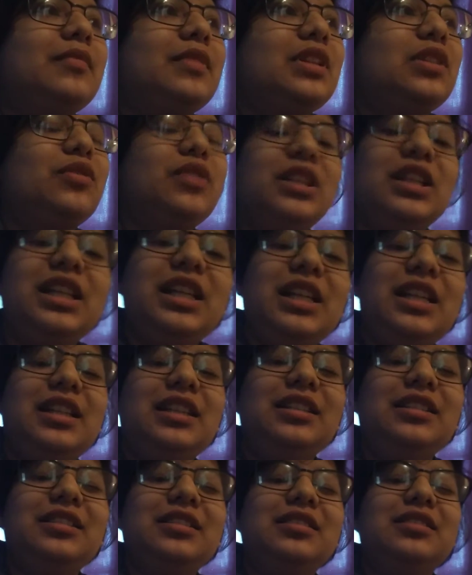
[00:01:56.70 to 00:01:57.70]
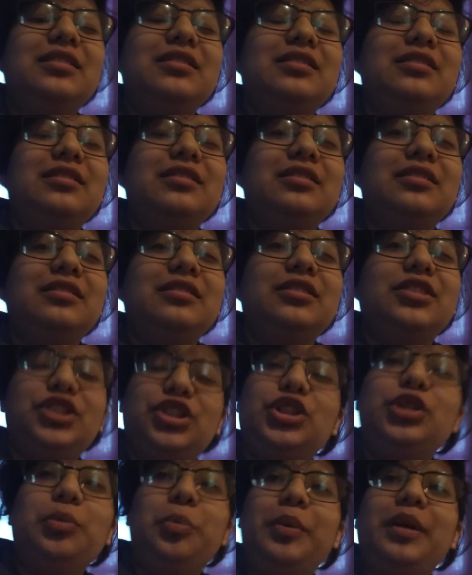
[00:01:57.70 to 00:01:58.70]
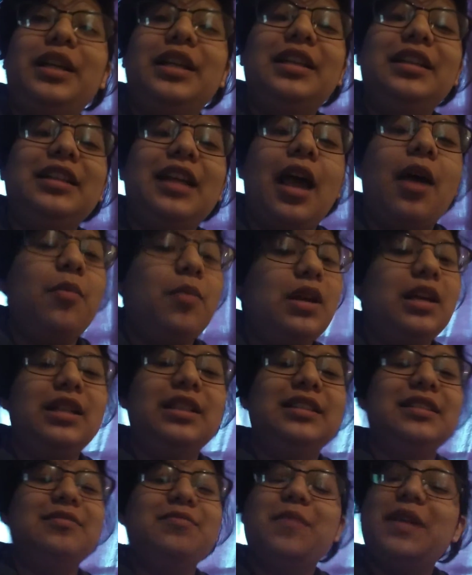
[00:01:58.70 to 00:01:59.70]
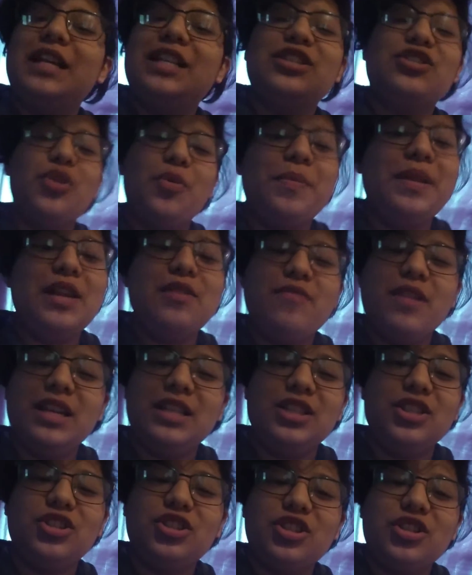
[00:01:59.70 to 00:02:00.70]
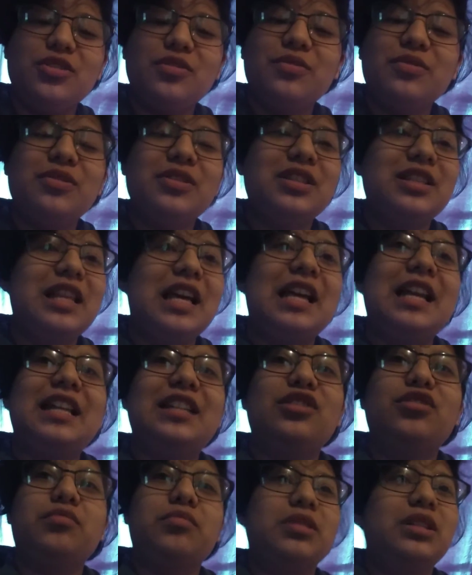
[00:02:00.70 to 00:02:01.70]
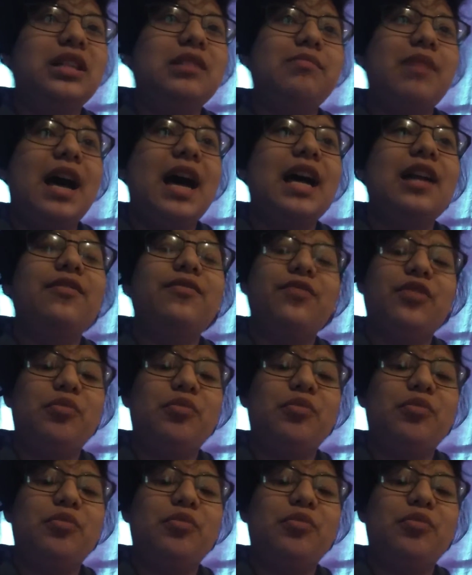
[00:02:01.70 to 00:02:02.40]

really stupid, and we make so many racist jokes that it's really bad for